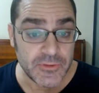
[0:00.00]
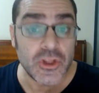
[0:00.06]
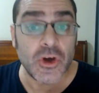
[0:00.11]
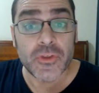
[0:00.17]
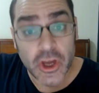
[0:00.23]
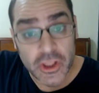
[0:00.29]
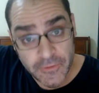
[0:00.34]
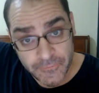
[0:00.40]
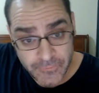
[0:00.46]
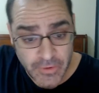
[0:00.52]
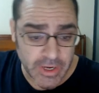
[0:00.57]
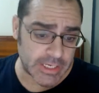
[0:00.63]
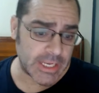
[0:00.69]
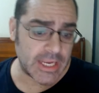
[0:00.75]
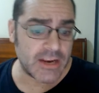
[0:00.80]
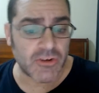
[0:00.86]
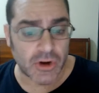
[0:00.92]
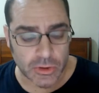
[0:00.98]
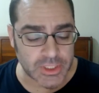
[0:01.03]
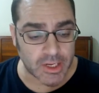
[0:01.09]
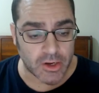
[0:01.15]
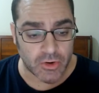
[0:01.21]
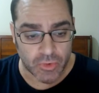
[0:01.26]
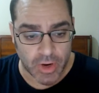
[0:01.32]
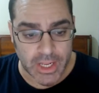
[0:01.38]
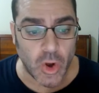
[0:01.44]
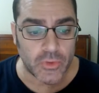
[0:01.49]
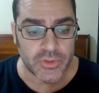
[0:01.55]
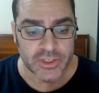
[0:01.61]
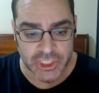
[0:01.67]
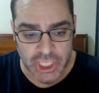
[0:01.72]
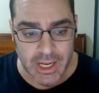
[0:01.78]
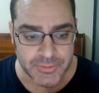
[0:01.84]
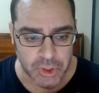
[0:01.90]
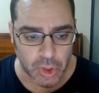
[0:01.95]
they're the fucking heroes that create all the
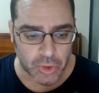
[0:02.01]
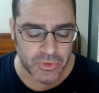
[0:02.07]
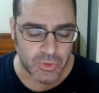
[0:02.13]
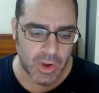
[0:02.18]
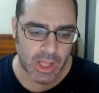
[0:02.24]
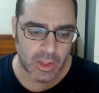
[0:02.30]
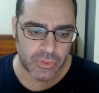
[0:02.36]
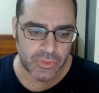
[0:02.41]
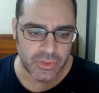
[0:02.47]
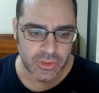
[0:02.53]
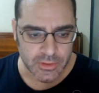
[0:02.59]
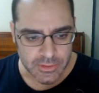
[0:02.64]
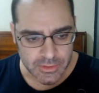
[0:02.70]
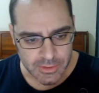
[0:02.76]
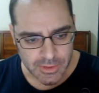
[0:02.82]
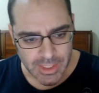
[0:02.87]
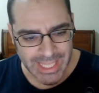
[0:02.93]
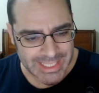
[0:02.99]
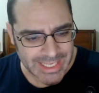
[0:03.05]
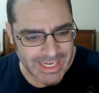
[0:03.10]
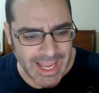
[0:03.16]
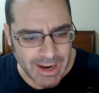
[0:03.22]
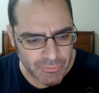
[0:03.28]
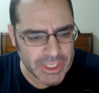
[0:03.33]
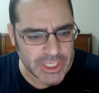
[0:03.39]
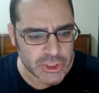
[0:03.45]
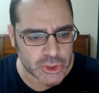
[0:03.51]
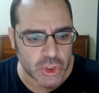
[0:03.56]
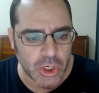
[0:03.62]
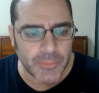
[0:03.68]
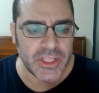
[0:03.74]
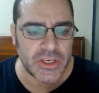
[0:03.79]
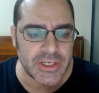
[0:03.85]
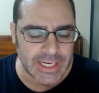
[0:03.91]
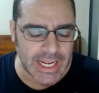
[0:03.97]
jobs, all the wealth. And they're not
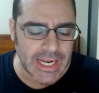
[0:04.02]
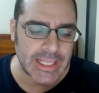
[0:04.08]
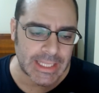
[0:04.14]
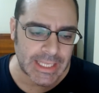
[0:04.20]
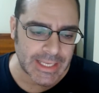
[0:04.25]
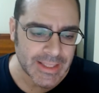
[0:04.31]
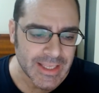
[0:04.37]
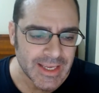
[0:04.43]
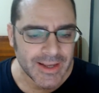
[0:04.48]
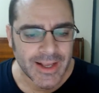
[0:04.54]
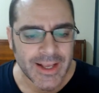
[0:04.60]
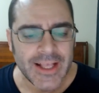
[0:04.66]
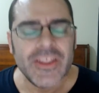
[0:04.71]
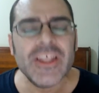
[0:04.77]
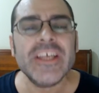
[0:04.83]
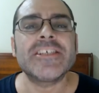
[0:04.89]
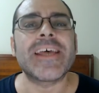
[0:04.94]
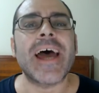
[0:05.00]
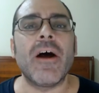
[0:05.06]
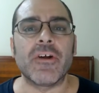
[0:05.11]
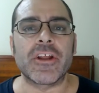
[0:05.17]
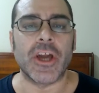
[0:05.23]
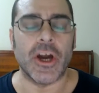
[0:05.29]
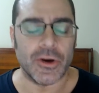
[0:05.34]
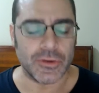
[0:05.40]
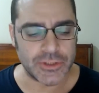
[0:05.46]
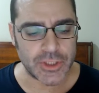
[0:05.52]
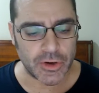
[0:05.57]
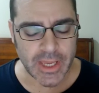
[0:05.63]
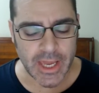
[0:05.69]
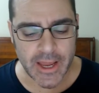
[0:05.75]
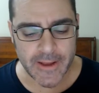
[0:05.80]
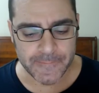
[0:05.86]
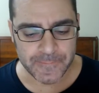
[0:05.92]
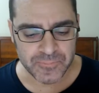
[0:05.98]
redistributing anything. This is how it goes,
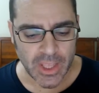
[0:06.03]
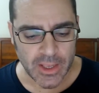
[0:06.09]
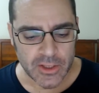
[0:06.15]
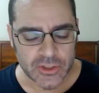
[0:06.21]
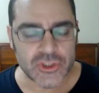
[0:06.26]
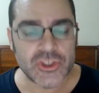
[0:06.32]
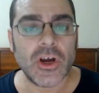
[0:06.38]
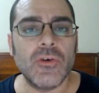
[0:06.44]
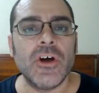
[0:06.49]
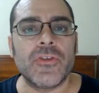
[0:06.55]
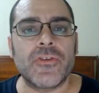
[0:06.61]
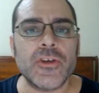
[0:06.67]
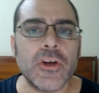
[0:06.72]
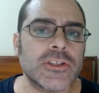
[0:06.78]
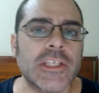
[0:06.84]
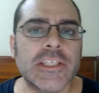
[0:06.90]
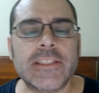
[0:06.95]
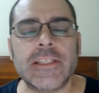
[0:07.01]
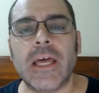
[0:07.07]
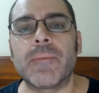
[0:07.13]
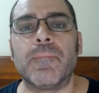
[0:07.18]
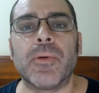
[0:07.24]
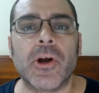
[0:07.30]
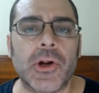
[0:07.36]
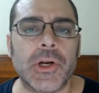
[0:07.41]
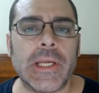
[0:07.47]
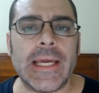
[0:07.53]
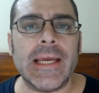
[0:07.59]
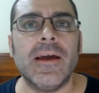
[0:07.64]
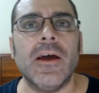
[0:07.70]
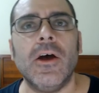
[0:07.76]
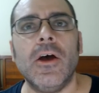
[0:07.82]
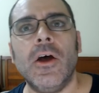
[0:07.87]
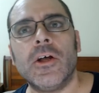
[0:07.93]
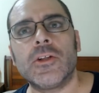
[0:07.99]
okay? So socialists like Bernie
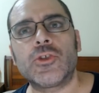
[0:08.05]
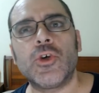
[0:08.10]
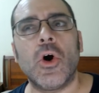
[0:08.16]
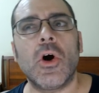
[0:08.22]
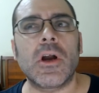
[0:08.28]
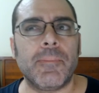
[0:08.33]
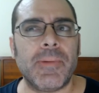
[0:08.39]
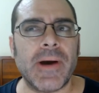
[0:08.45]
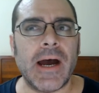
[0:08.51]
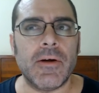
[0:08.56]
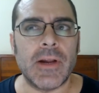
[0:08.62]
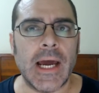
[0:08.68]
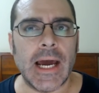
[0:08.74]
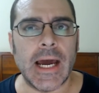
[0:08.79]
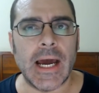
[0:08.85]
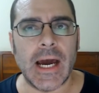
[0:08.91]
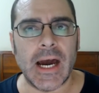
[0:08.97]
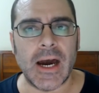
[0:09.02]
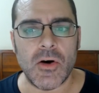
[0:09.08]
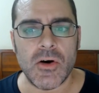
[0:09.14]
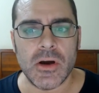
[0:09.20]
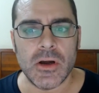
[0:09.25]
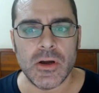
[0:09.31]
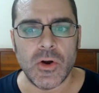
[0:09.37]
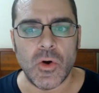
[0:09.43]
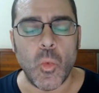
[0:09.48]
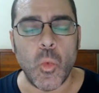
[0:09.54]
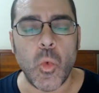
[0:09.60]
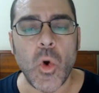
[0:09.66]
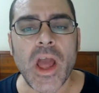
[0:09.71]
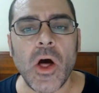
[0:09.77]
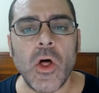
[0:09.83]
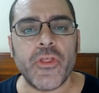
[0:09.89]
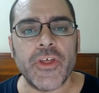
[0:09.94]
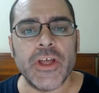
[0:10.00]
talk about how
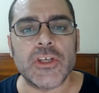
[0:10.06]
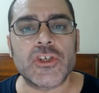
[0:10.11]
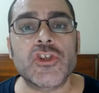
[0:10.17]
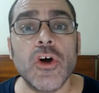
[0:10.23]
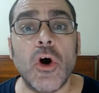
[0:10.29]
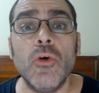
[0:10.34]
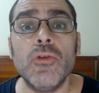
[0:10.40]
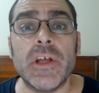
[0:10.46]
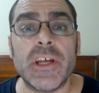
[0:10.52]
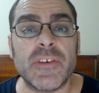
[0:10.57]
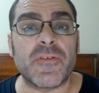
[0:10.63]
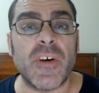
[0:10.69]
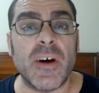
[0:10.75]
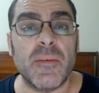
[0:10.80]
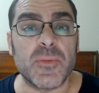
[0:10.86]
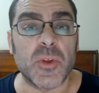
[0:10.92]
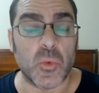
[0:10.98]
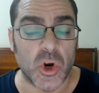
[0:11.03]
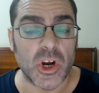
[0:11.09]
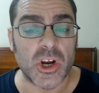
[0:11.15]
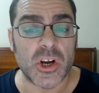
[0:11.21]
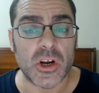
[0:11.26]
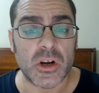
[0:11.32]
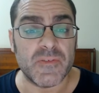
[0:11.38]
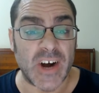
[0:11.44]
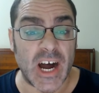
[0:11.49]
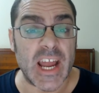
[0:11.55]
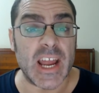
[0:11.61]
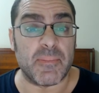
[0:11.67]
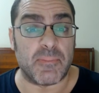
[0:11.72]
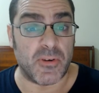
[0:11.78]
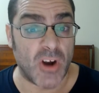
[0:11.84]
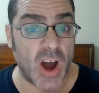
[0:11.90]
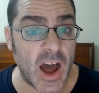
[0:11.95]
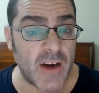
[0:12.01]
wealth is stolen from the worker via
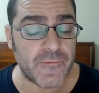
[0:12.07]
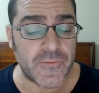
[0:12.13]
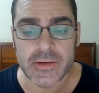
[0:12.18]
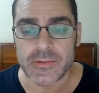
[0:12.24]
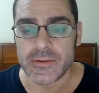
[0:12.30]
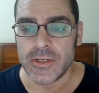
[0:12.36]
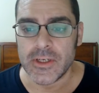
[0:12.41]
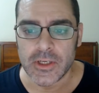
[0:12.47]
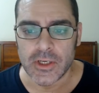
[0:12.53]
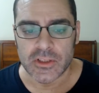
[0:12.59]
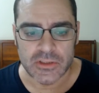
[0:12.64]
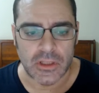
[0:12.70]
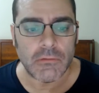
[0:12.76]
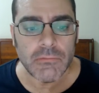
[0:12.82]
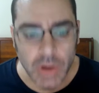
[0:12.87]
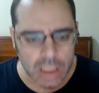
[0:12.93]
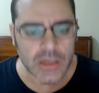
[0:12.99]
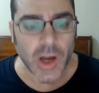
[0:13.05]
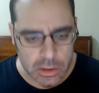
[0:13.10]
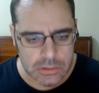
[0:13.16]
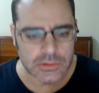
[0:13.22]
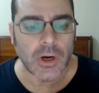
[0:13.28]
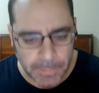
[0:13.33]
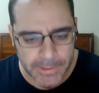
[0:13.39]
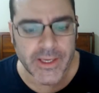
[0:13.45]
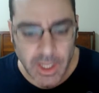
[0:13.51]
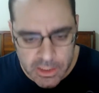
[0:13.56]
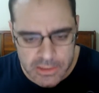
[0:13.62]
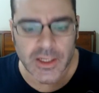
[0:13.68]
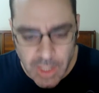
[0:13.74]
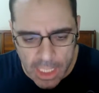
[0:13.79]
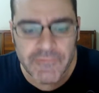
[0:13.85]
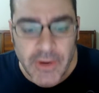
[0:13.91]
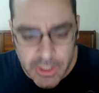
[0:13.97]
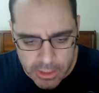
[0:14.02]
profit. The worker should be getting
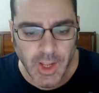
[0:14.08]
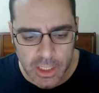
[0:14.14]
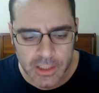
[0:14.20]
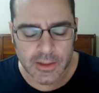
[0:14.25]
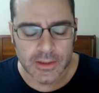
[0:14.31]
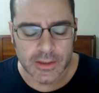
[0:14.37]
everything.